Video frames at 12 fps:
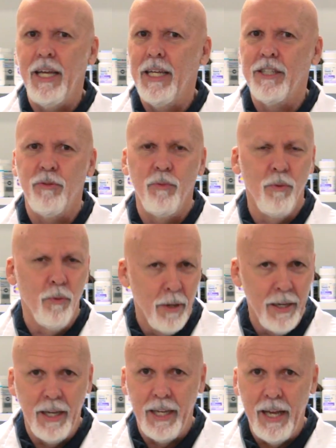it's
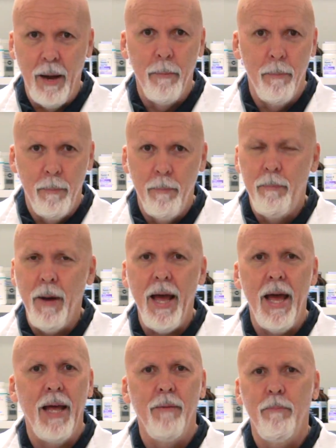really a
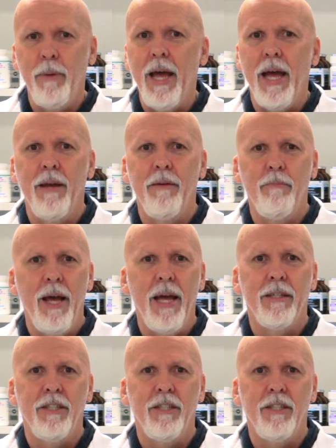bad